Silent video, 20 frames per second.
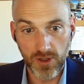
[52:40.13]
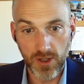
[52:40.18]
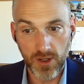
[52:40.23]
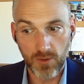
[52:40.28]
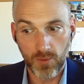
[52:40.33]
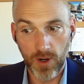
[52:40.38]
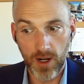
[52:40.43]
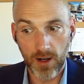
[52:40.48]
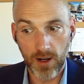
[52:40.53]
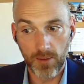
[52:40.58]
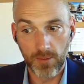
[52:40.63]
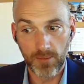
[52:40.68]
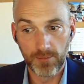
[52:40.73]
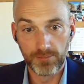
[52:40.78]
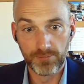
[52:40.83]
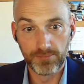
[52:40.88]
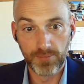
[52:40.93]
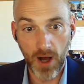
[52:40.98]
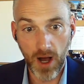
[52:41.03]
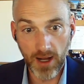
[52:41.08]
where
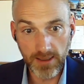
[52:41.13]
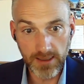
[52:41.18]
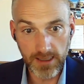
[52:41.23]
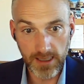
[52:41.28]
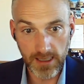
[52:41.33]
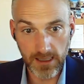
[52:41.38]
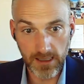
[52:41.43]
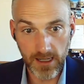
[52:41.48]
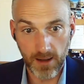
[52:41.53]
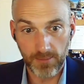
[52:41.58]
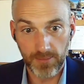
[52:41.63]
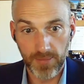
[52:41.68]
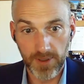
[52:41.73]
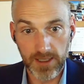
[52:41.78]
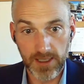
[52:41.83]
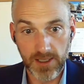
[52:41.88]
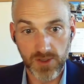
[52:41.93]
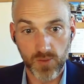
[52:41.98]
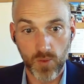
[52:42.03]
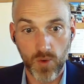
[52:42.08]
bonding
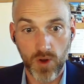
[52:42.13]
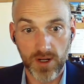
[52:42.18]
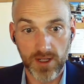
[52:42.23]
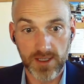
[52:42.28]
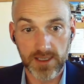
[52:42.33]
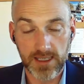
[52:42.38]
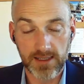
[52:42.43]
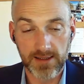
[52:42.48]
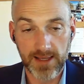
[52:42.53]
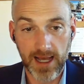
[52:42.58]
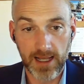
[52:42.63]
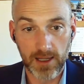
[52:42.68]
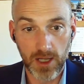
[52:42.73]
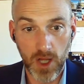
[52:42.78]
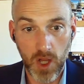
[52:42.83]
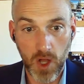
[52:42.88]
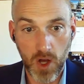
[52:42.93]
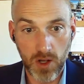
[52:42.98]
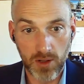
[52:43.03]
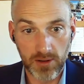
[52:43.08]
companies want to see that
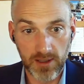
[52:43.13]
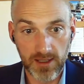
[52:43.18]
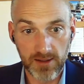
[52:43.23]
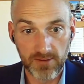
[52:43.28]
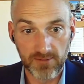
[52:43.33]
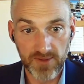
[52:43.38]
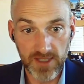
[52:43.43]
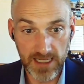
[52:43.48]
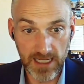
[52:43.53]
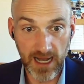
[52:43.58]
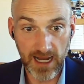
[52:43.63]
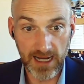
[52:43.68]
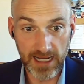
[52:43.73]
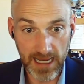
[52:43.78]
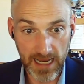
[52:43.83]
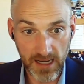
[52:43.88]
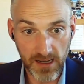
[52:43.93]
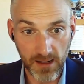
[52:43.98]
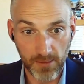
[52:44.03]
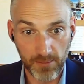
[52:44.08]
long-lived
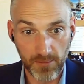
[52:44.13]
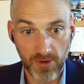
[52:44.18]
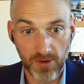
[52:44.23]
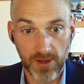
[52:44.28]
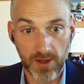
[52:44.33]
EIN number.